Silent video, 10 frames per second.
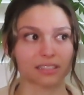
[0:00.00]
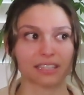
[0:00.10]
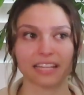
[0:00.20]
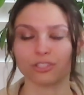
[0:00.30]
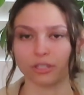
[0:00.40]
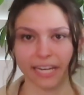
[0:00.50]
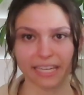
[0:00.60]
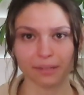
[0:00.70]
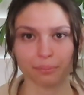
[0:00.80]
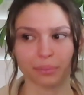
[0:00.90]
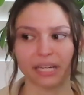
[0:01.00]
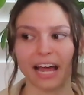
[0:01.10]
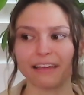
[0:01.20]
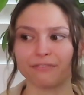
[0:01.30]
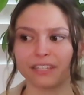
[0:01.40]
That's great,
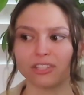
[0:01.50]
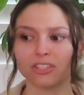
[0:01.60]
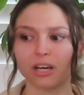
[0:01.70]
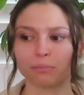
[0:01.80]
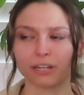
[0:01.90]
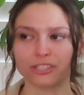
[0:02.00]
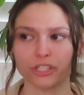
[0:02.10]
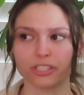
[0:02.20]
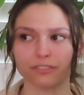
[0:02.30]
but I feel a pressure